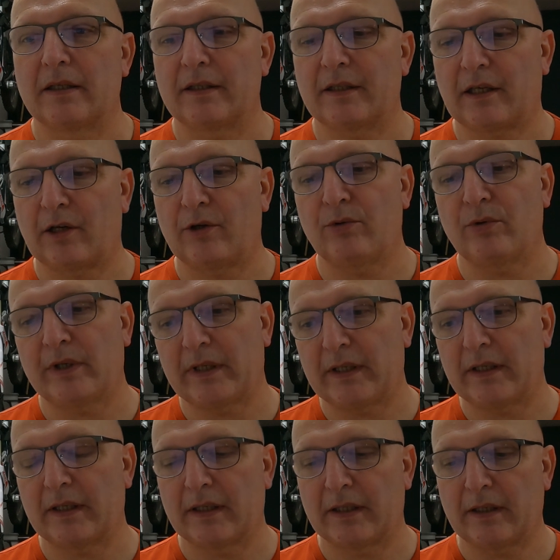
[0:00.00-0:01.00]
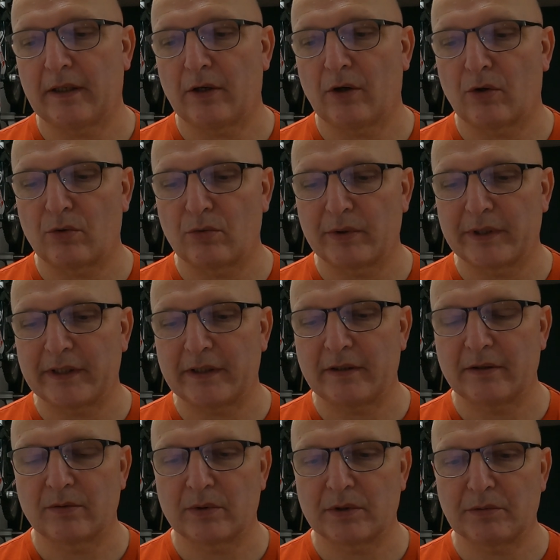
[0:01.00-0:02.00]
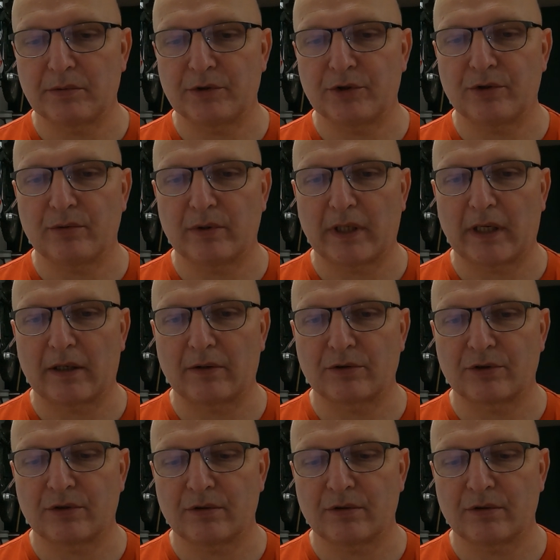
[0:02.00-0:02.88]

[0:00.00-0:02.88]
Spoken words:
including in Norway, where we're shooting out